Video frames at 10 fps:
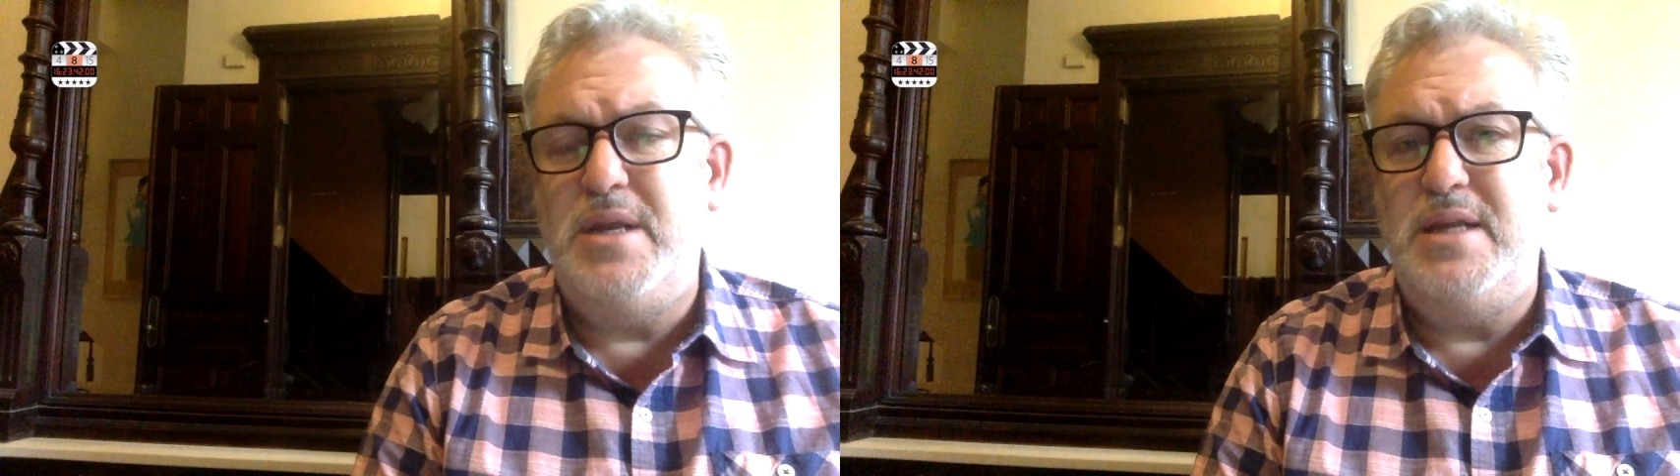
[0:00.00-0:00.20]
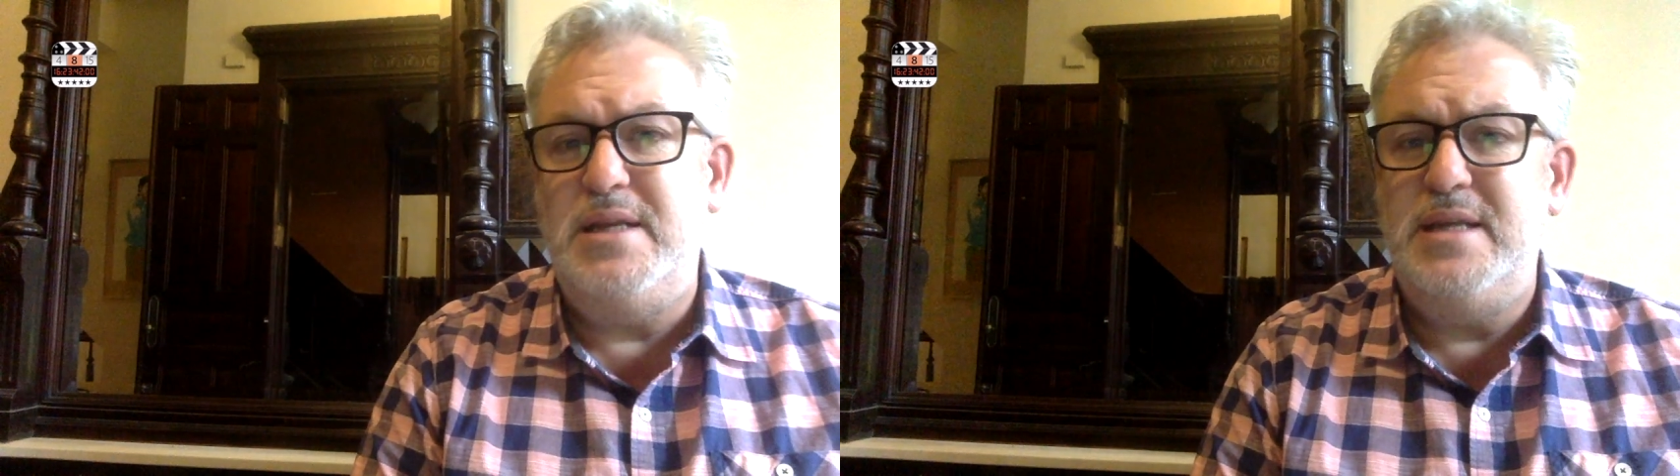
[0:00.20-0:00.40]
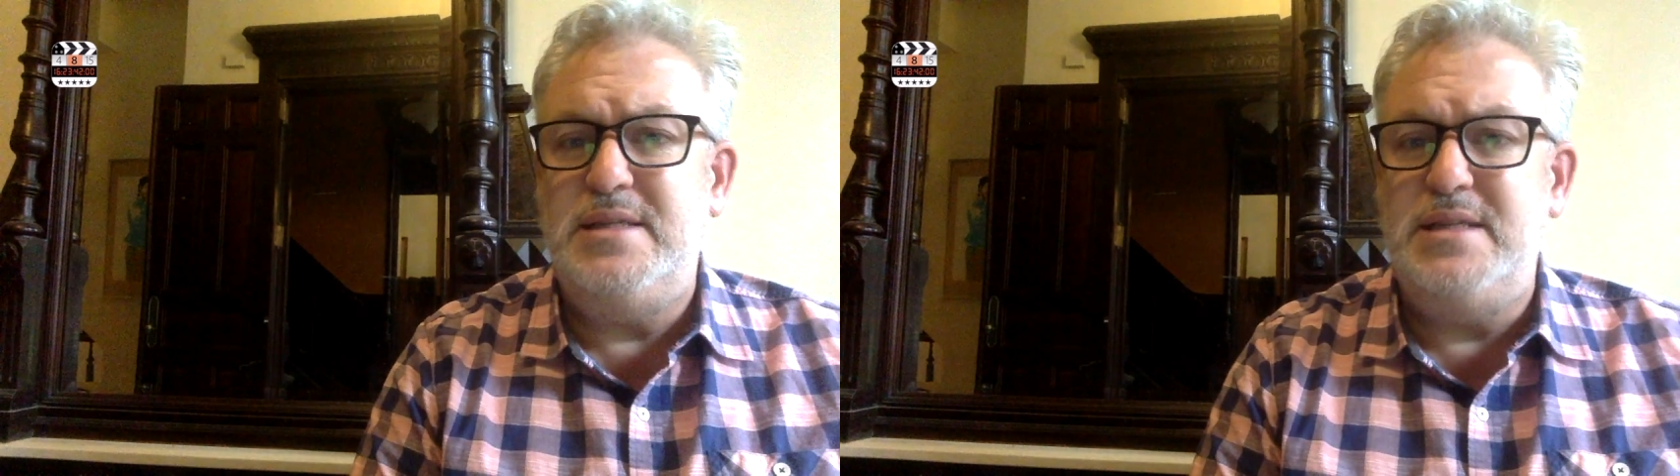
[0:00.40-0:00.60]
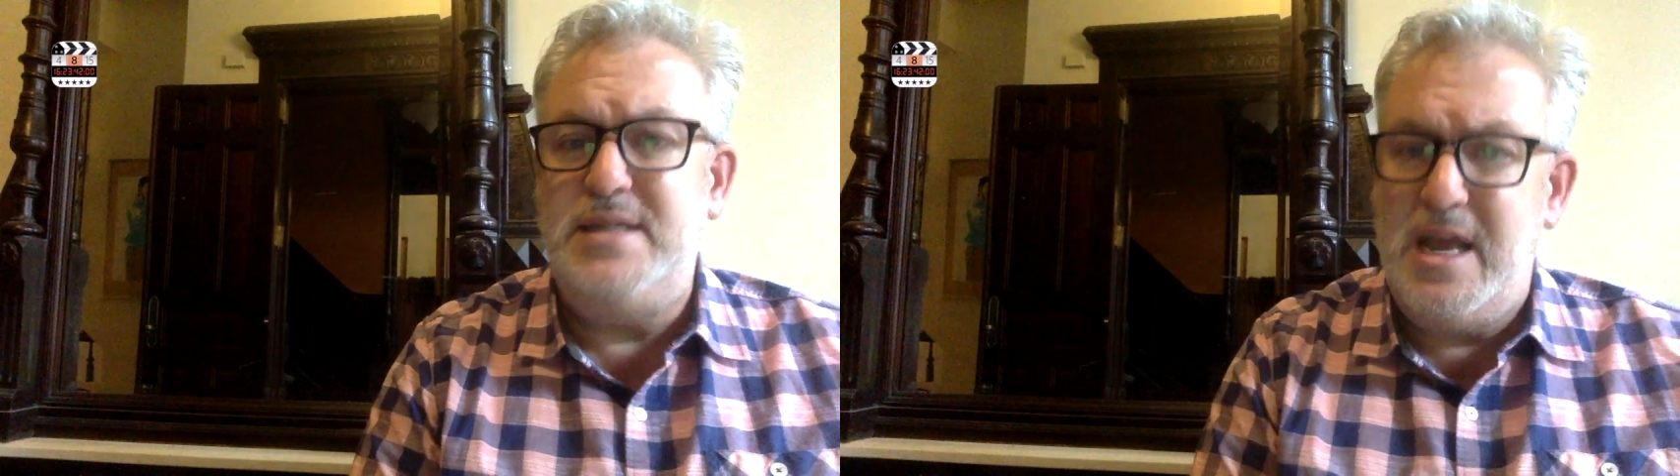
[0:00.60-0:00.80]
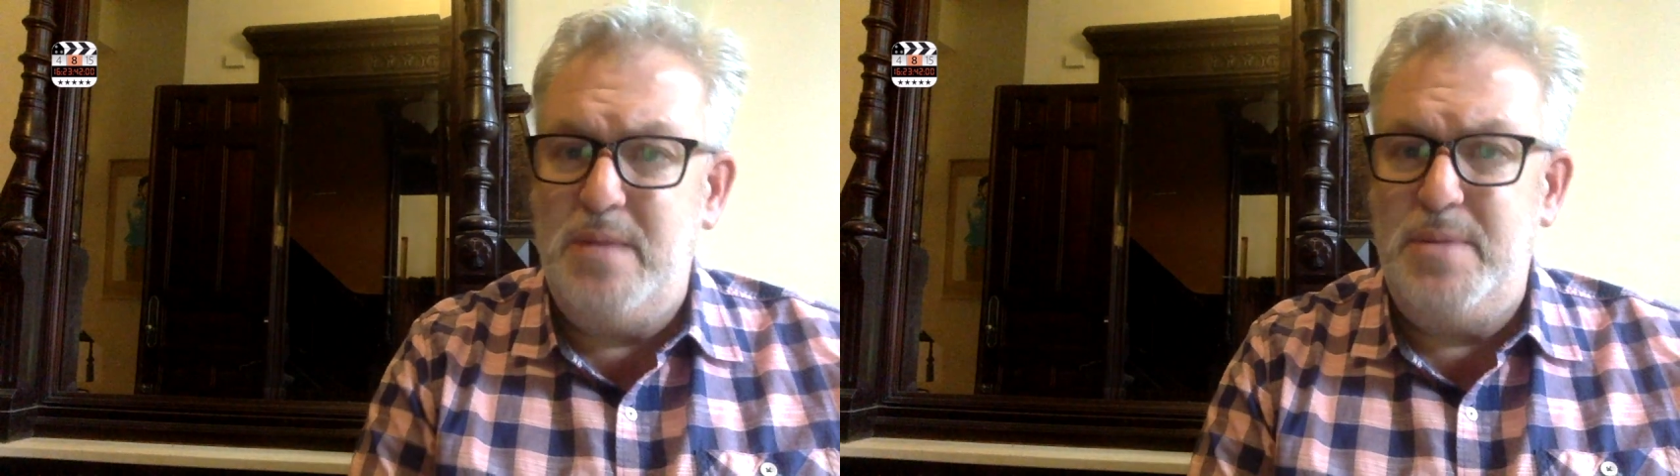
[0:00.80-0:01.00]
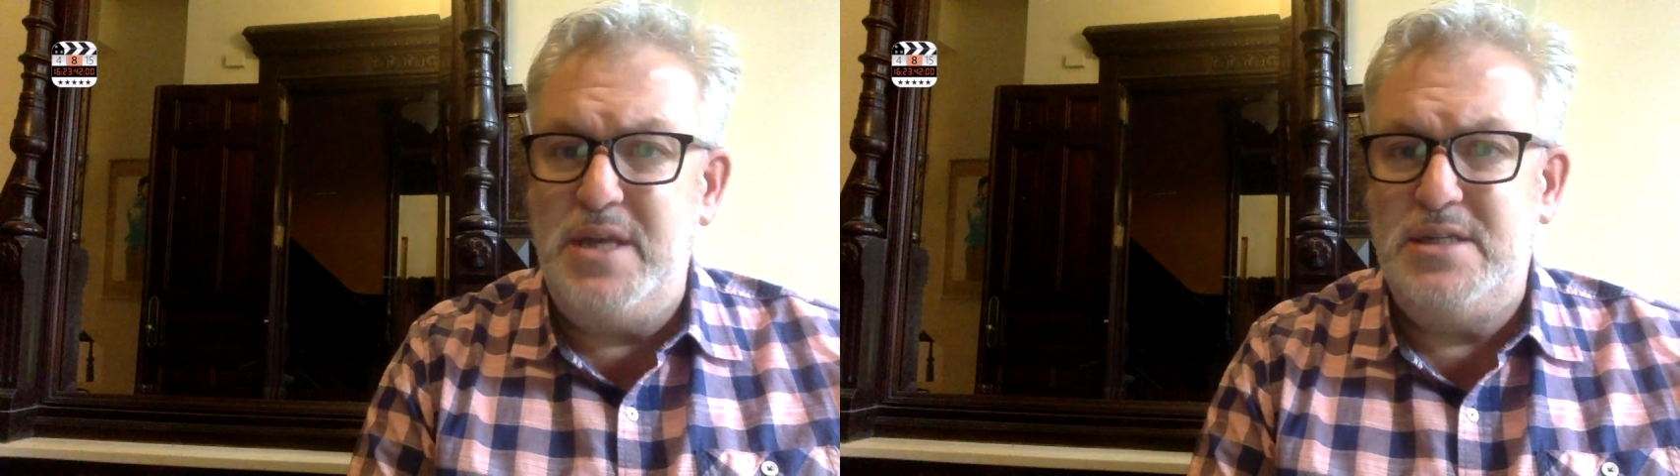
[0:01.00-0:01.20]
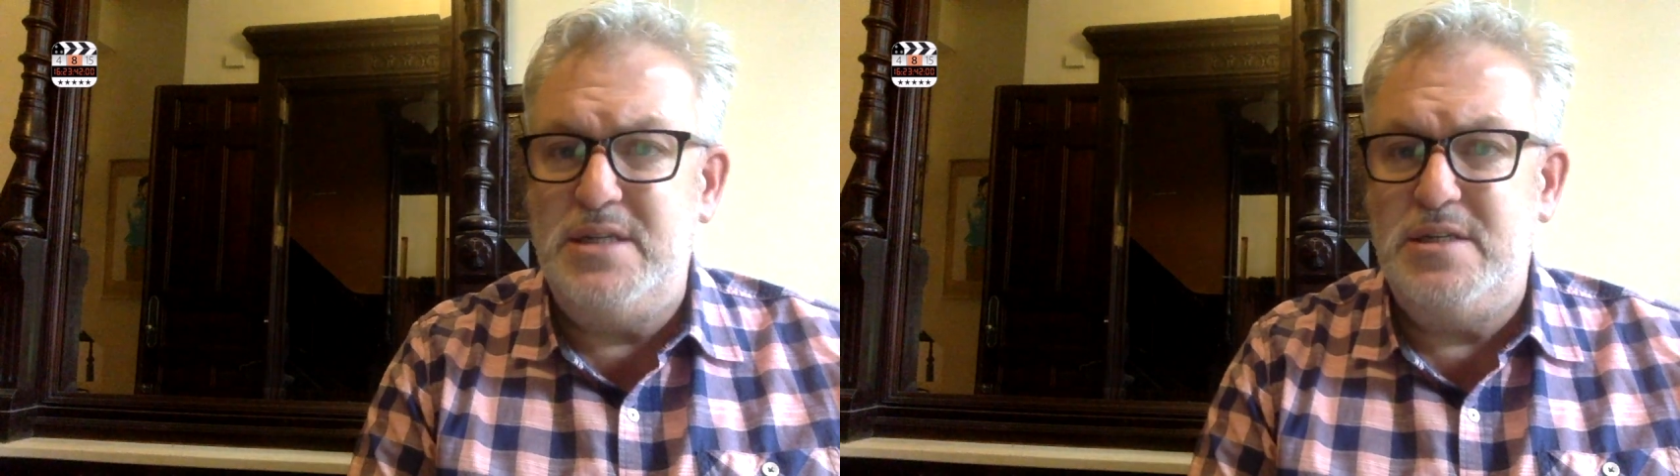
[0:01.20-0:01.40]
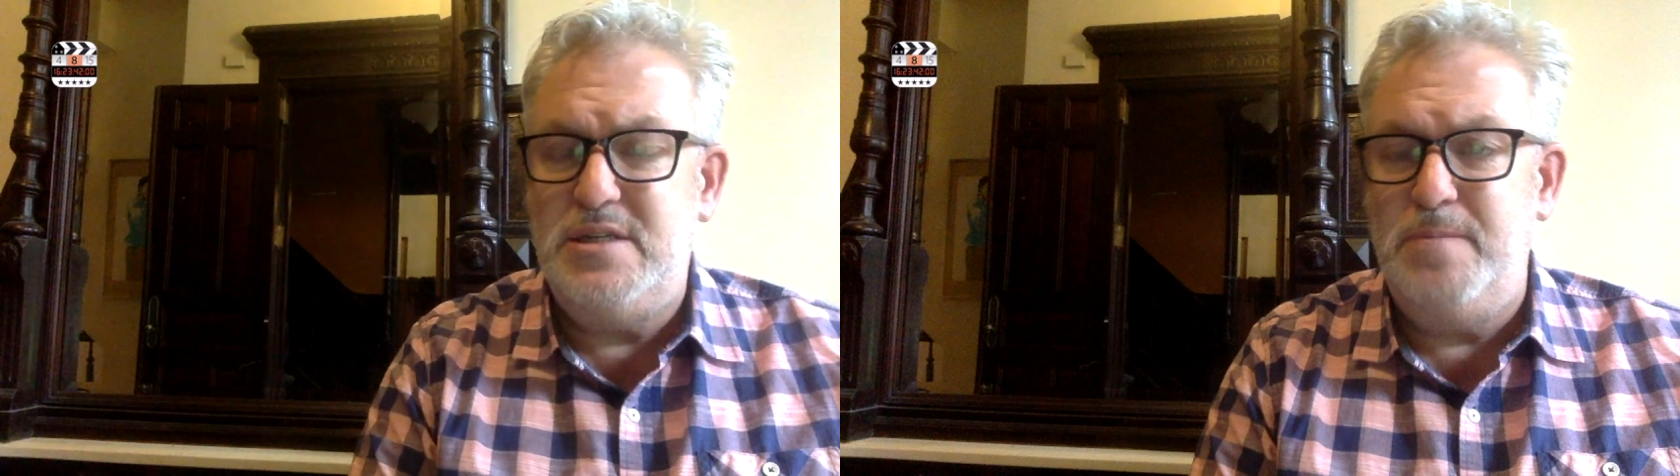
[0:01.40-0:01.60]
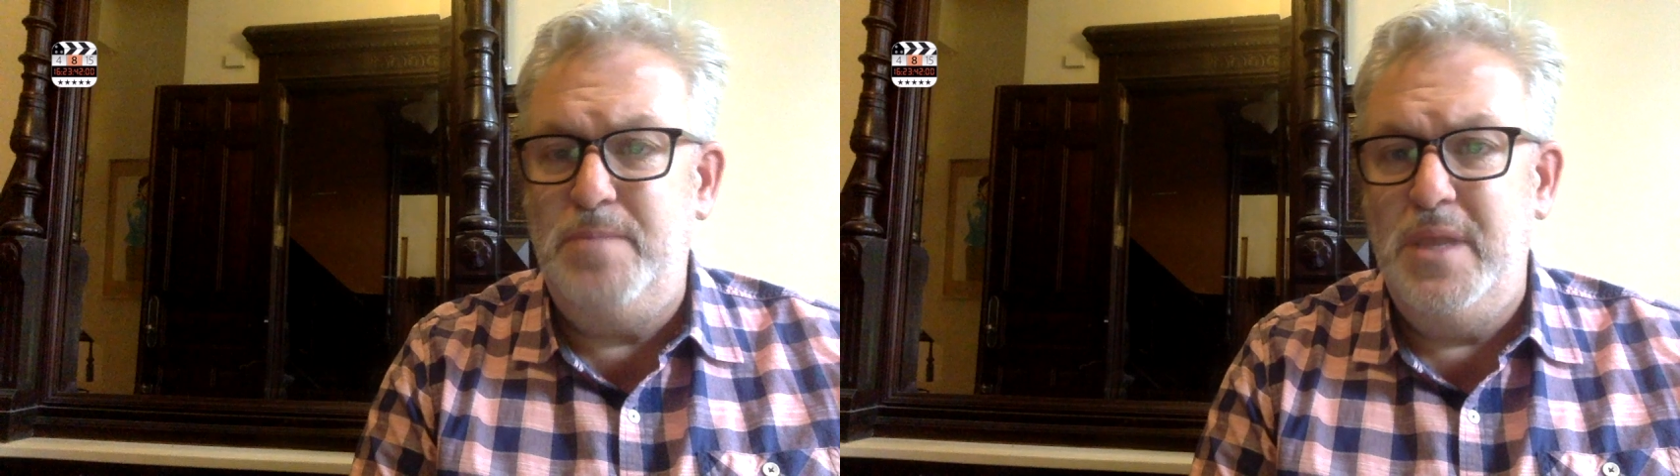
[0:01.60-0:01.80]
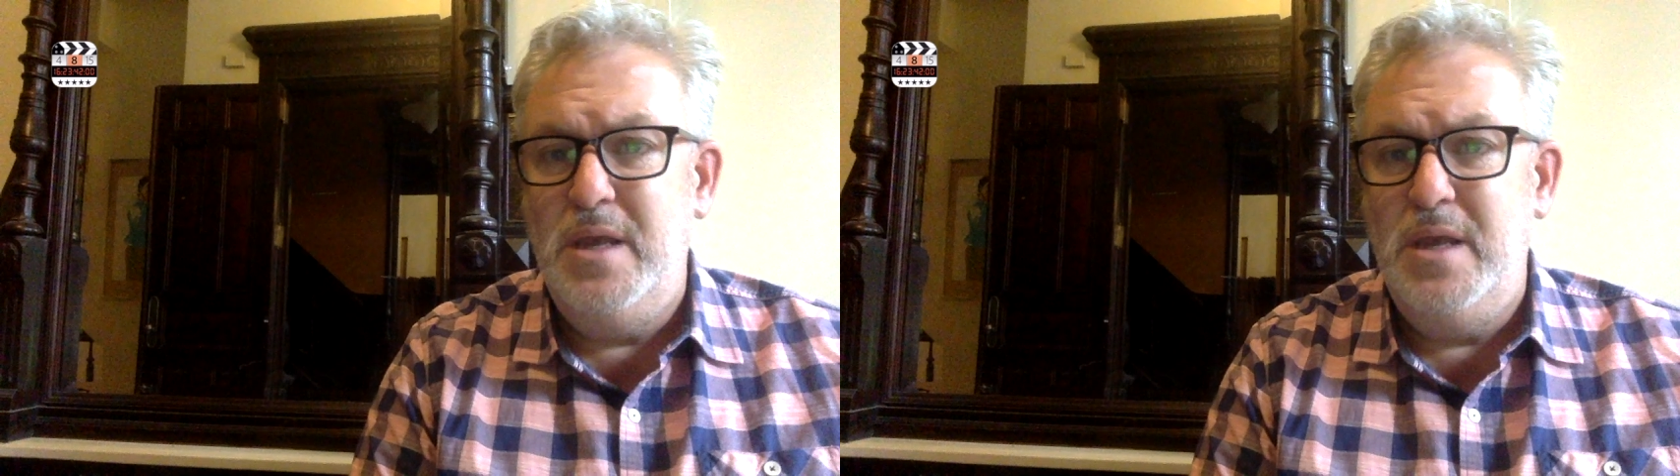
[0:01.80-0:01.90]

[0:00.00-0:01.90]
but it is a database system